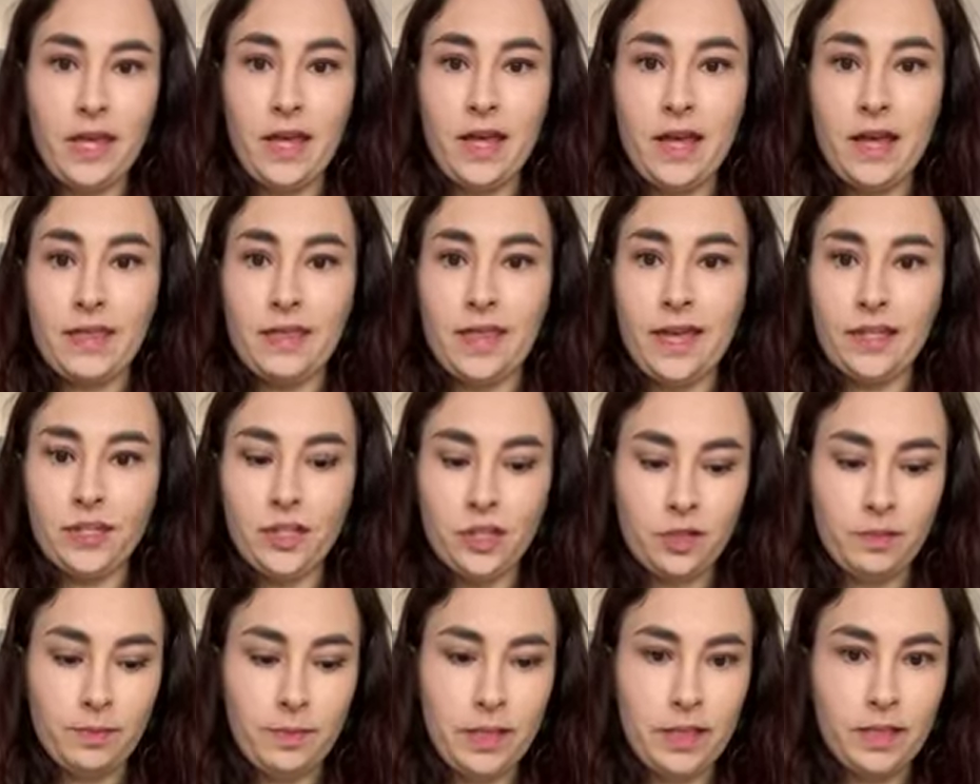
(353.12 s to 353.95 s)
That
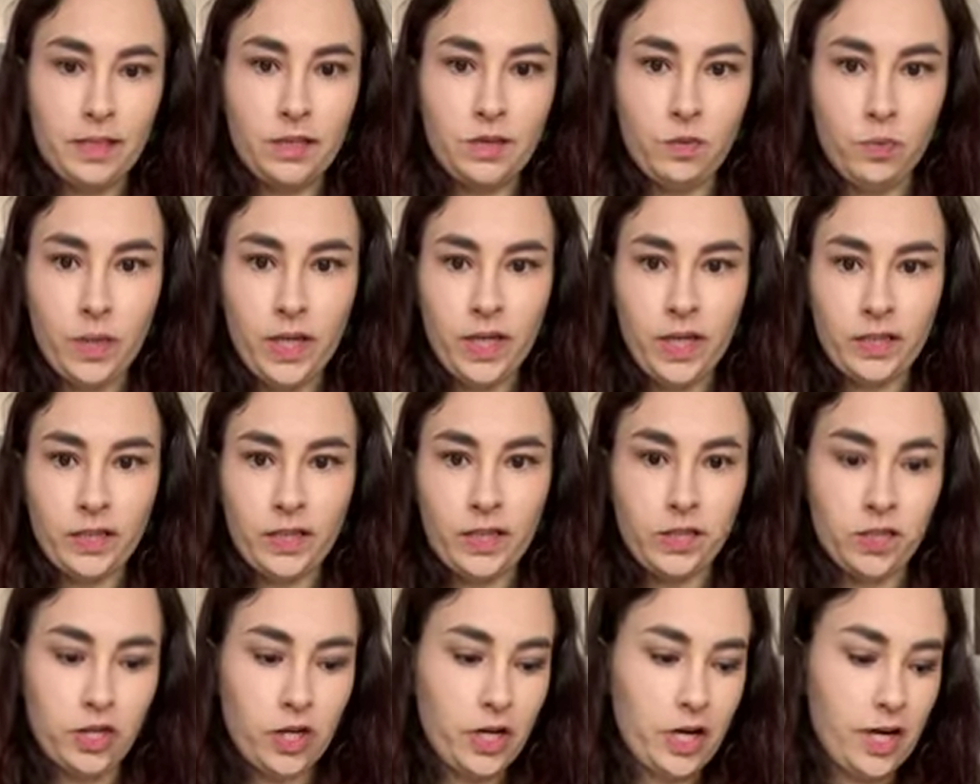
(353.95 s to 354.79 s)
just means we get to
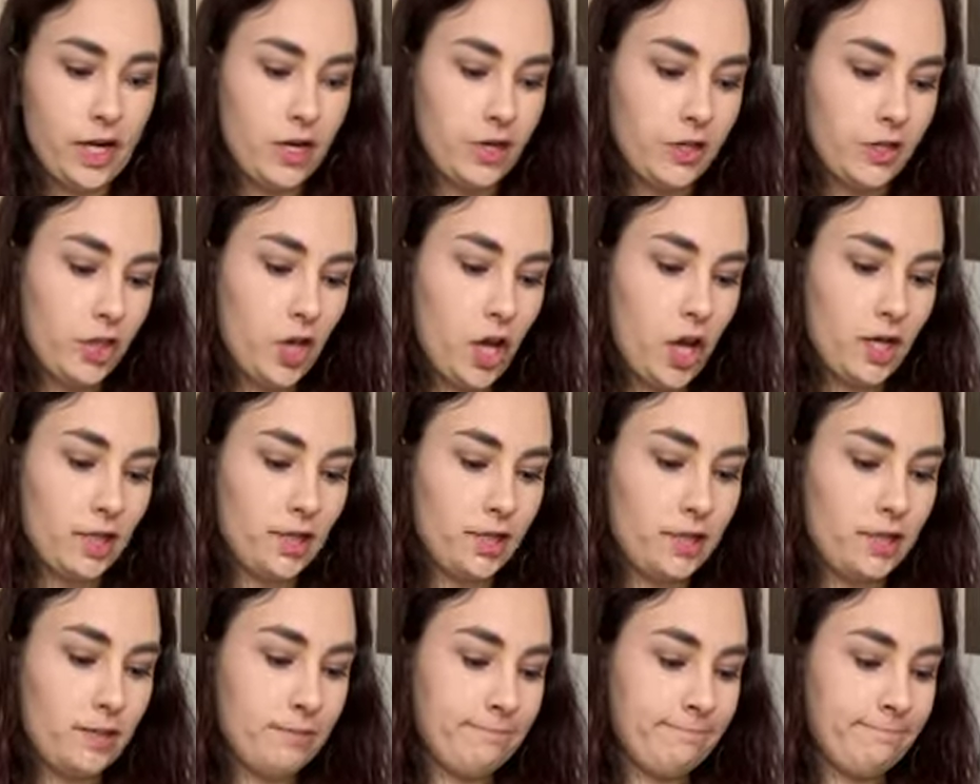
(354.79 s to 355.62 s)
start on our
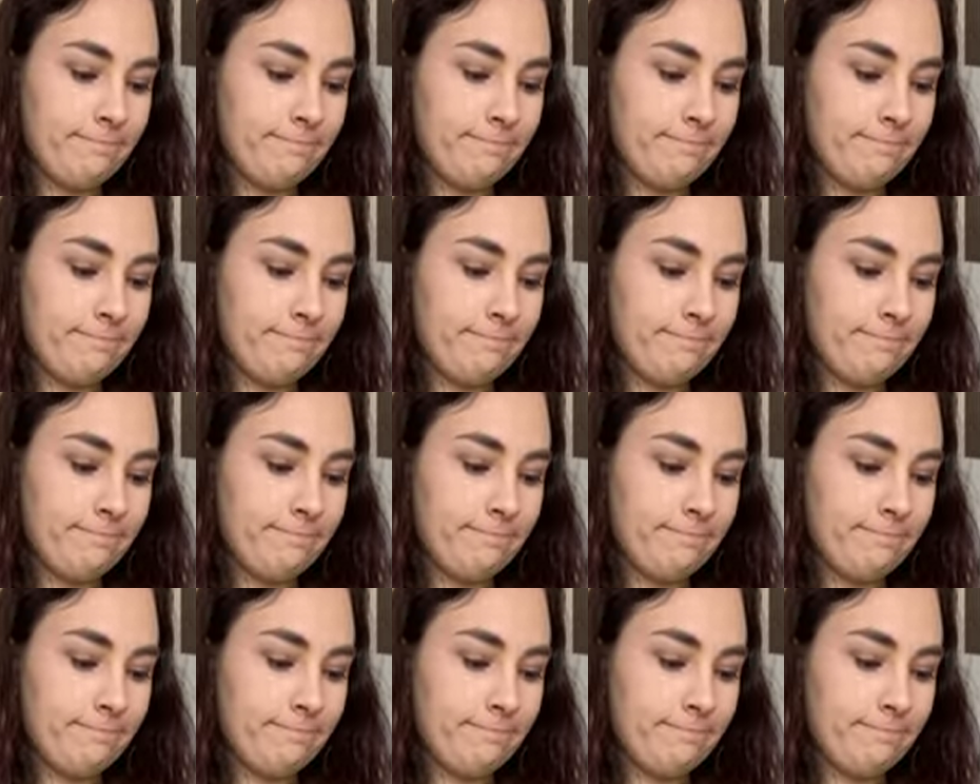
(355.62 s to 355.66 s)
sauce.